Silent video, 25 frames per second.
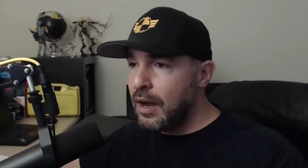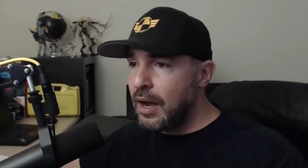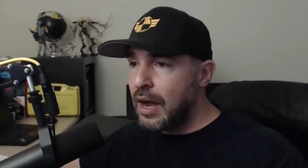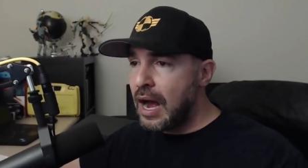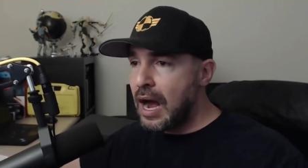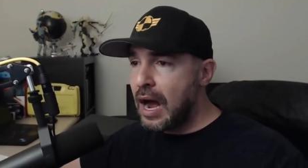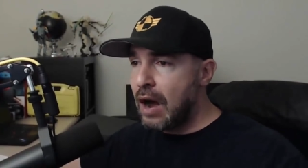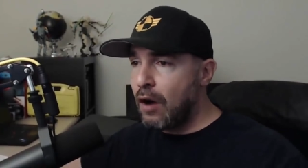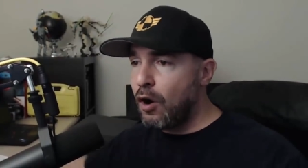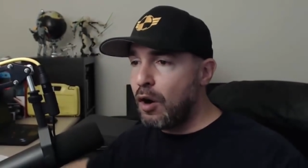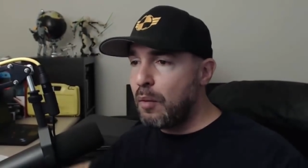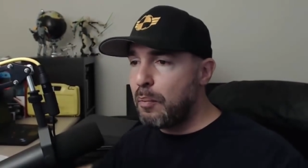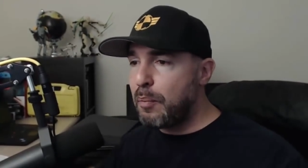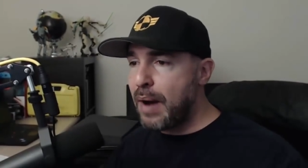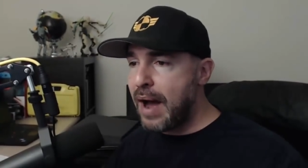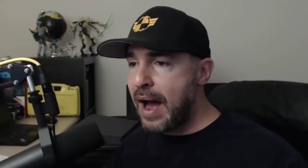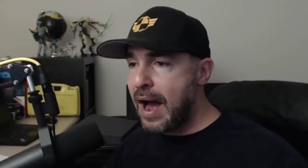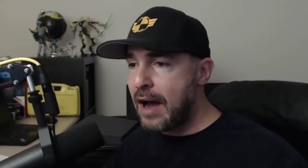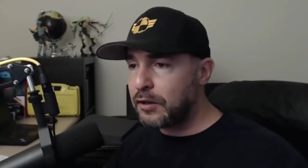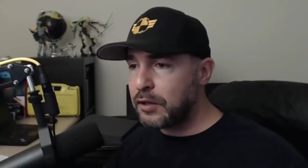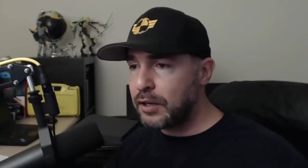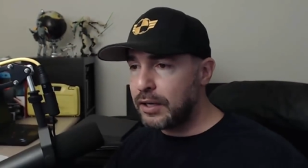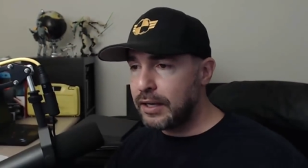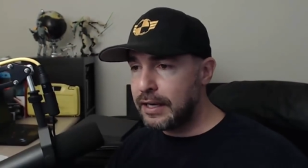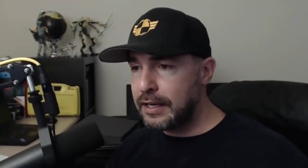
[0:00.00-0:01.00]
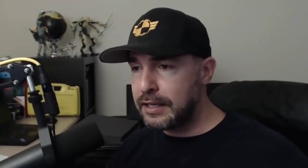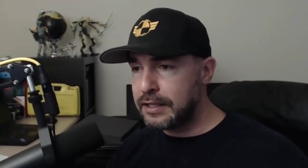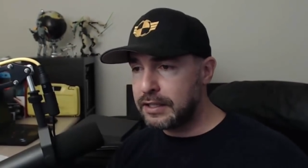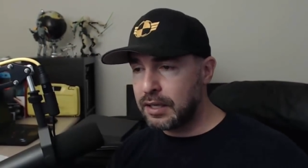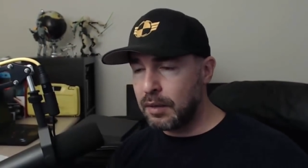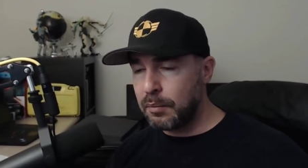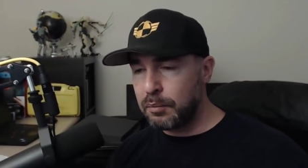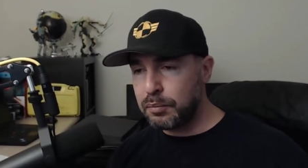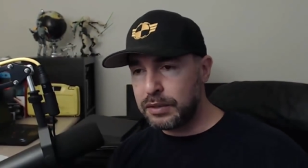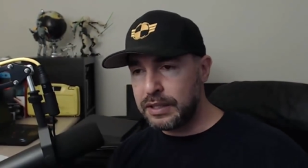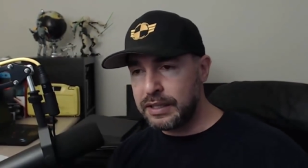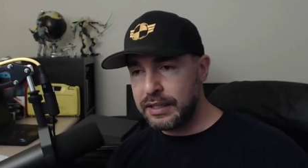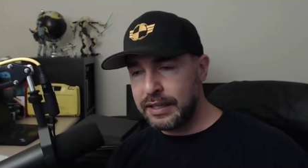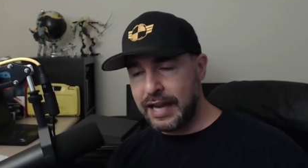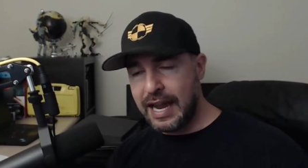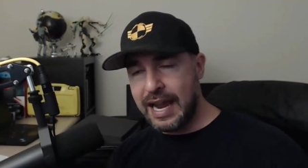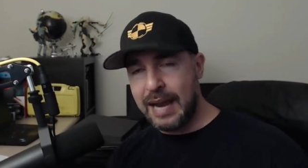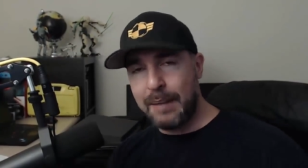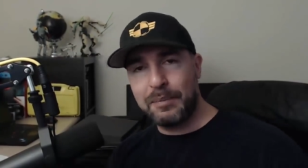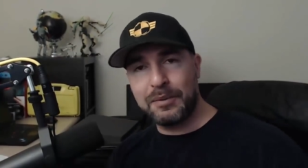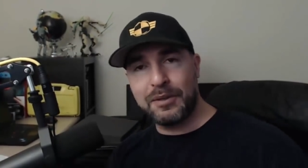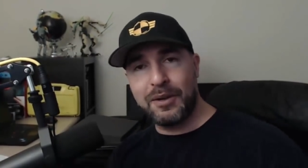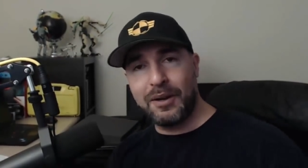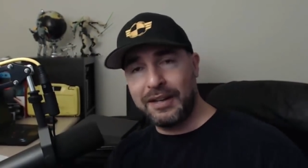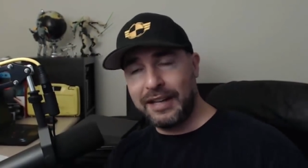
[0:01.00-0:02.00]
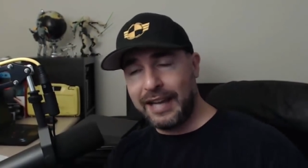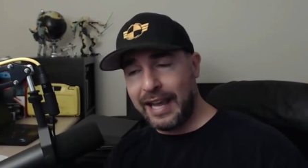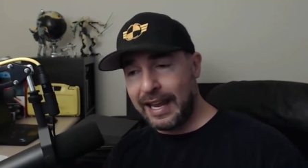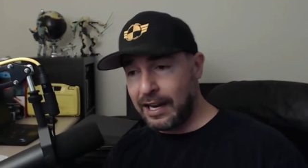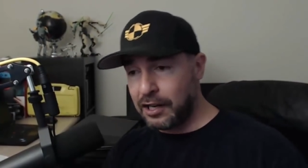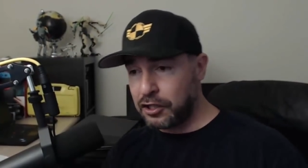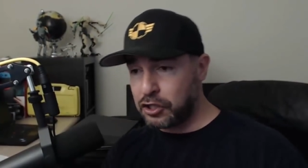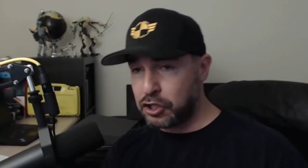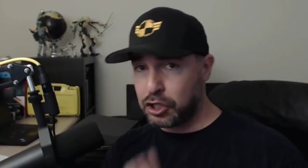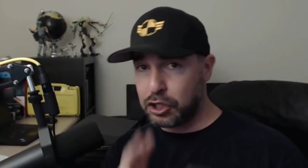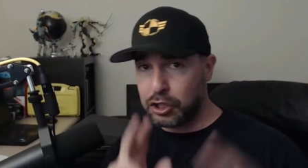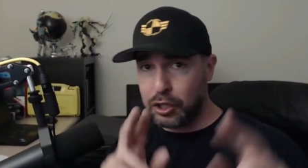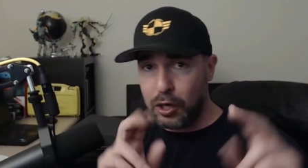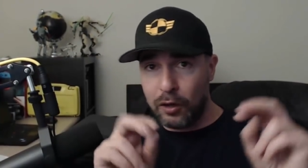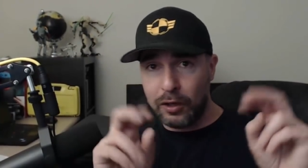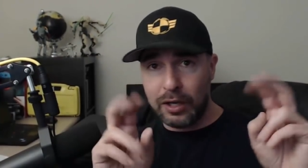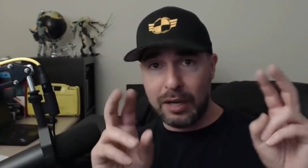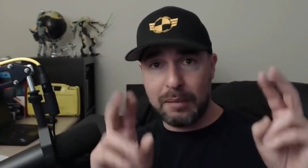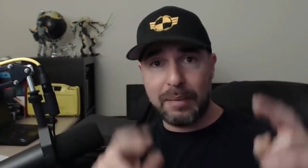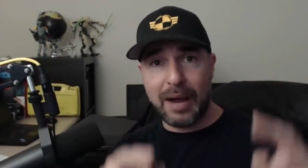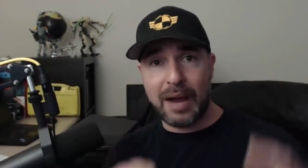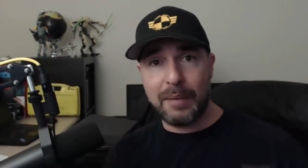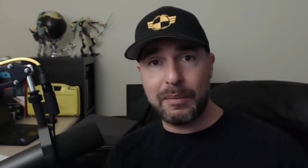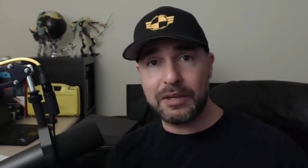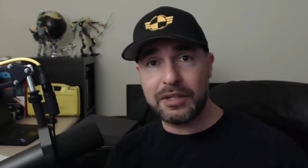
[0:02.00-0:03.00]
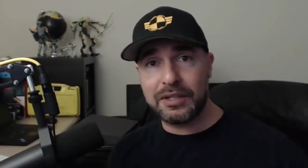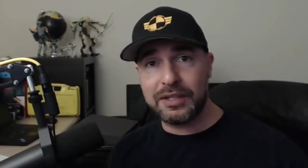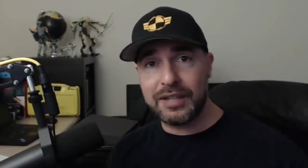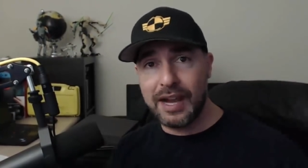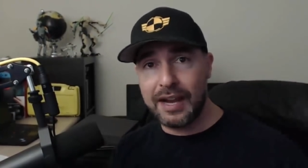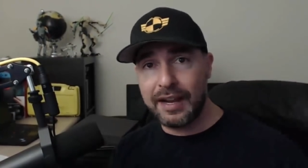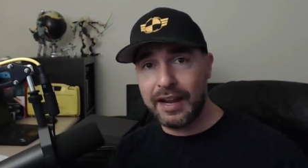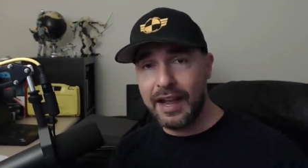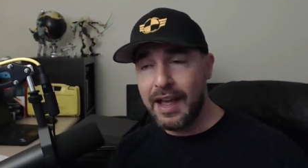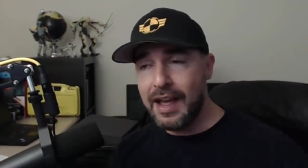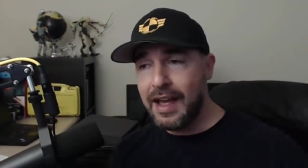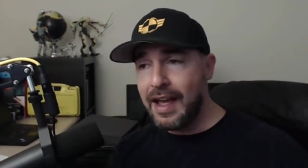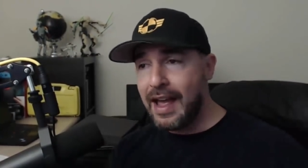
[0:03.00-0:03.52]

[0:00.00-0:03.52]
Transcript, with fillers: How about he simply keeps on getting it stolen by mistake